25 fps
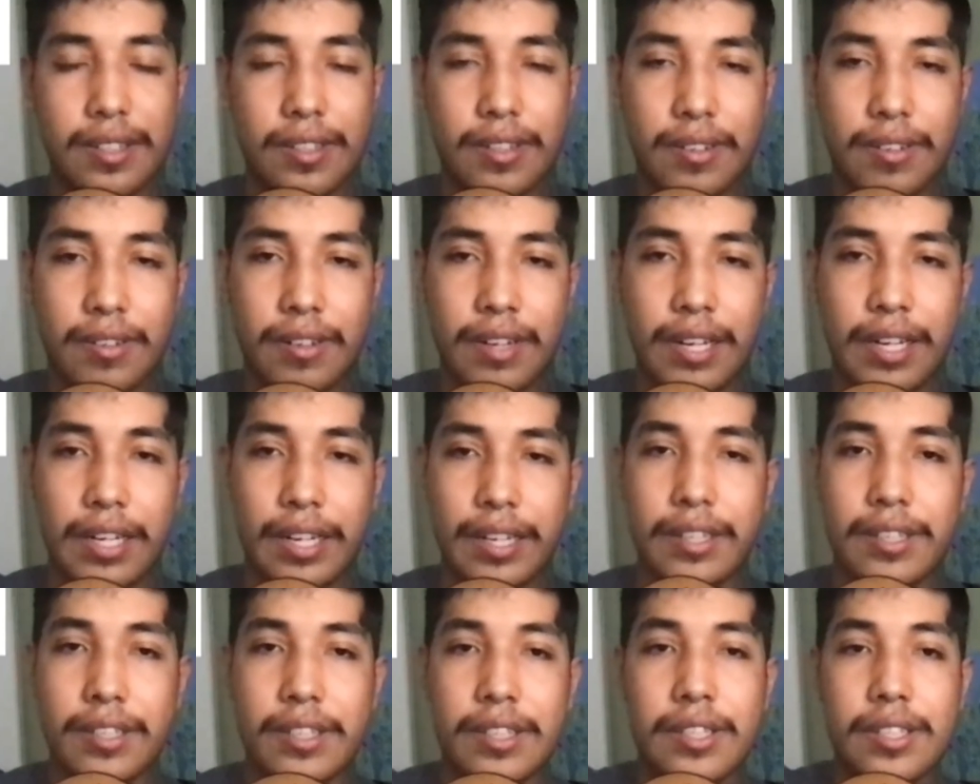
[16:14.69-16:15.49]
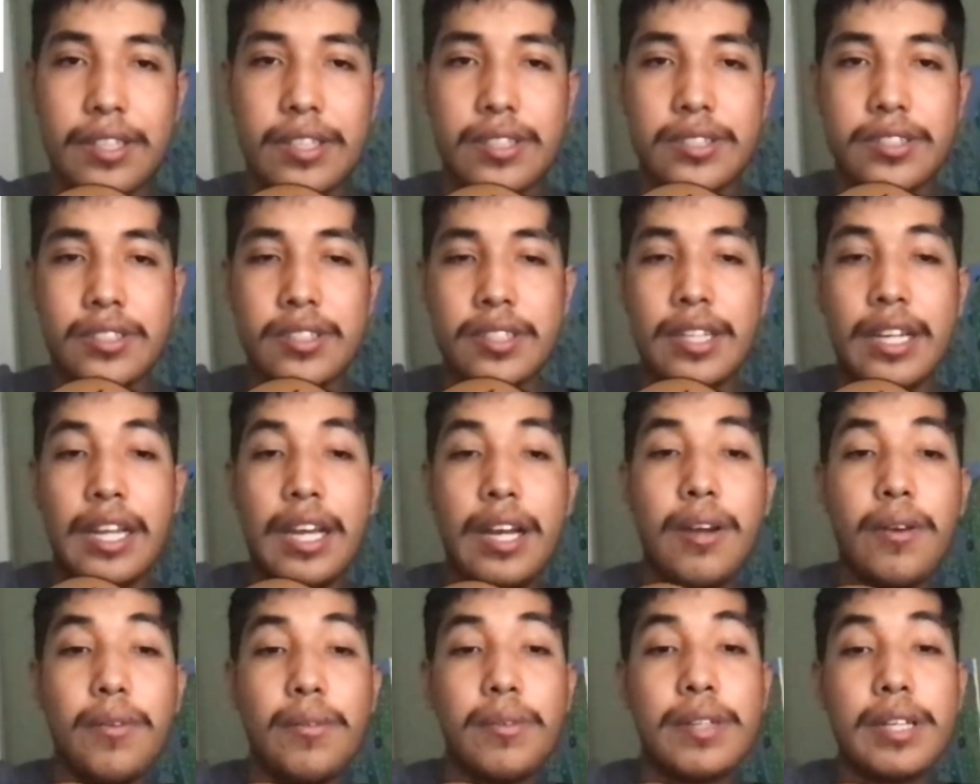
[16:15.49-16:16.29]
All right. So
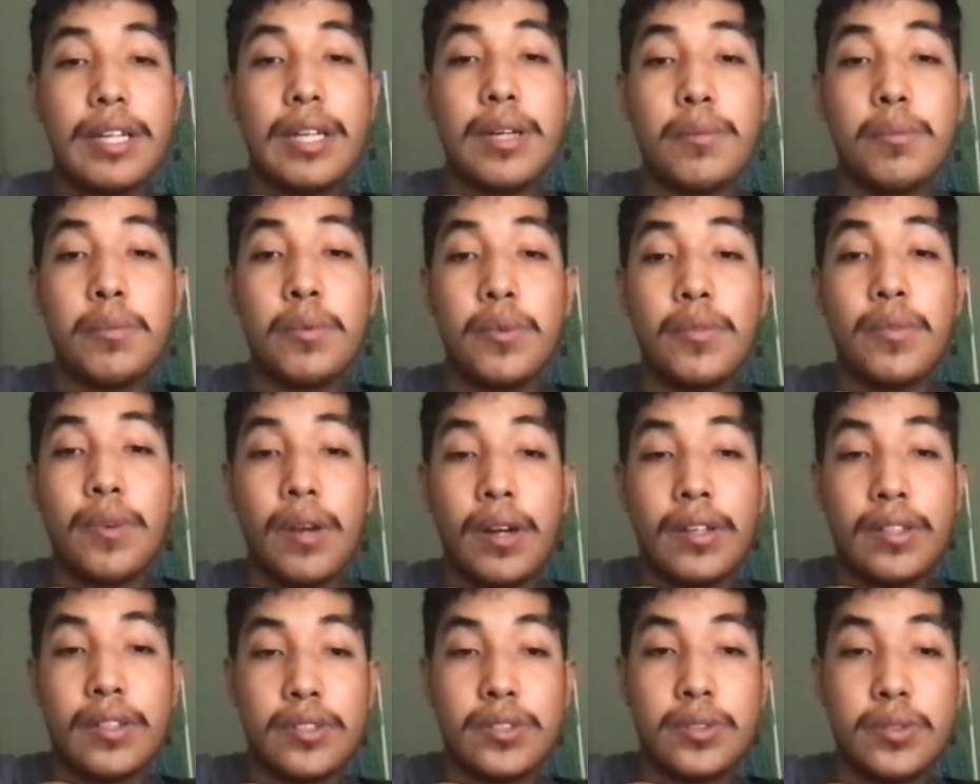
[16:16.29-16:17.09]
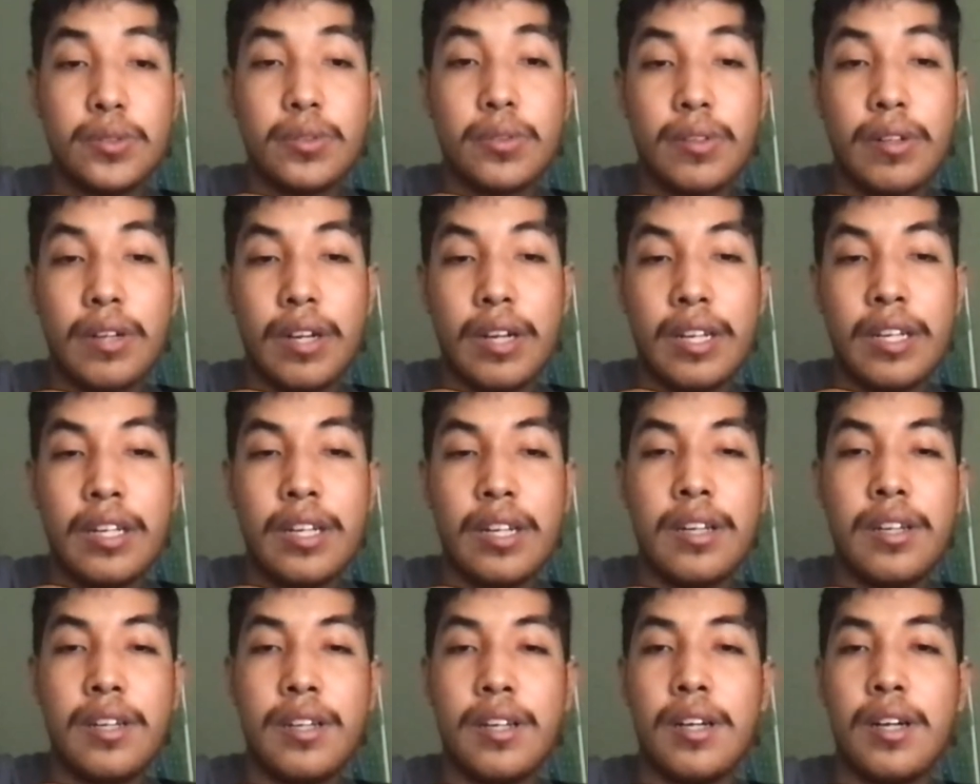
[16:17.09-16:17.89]
now we gotta move on to
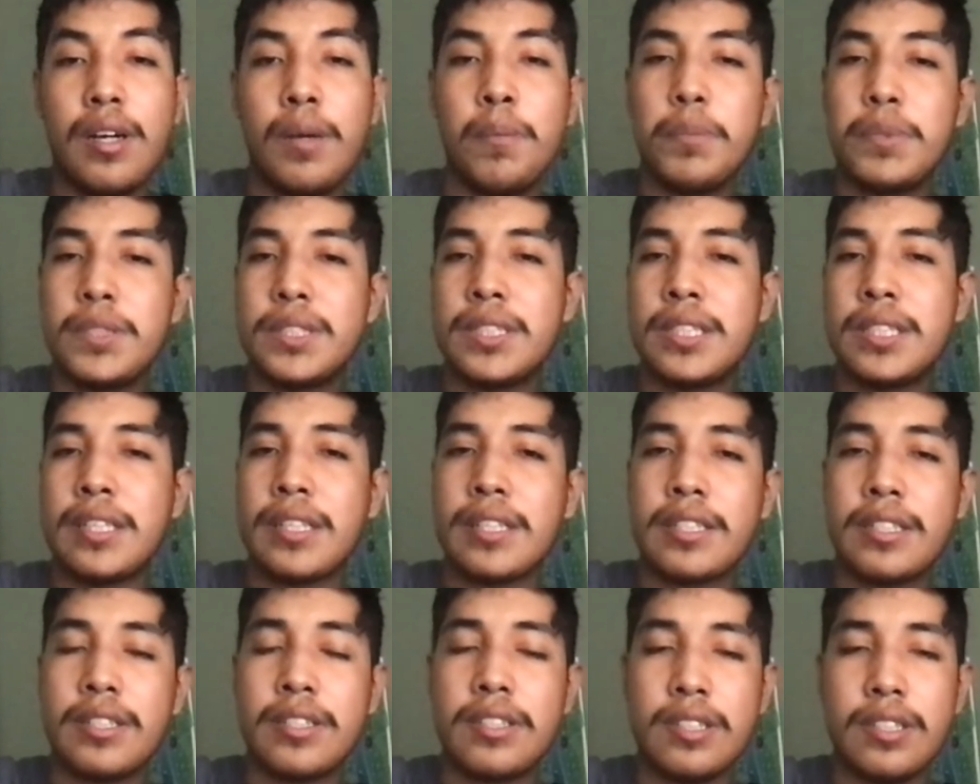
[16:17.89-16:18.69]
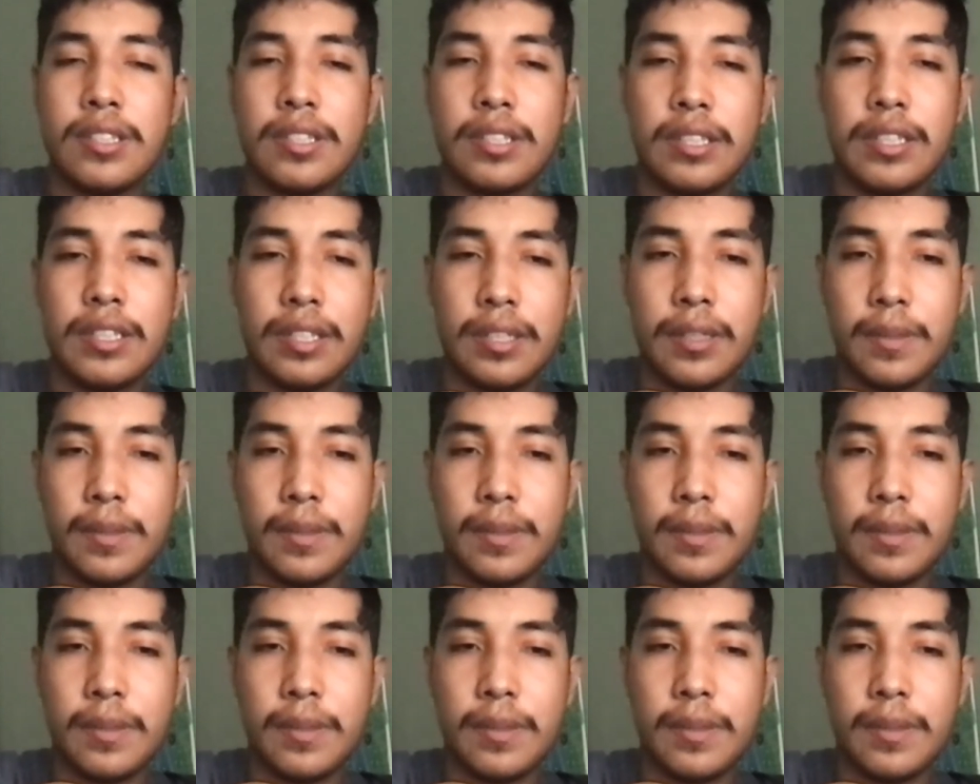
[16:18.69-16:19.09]
a particular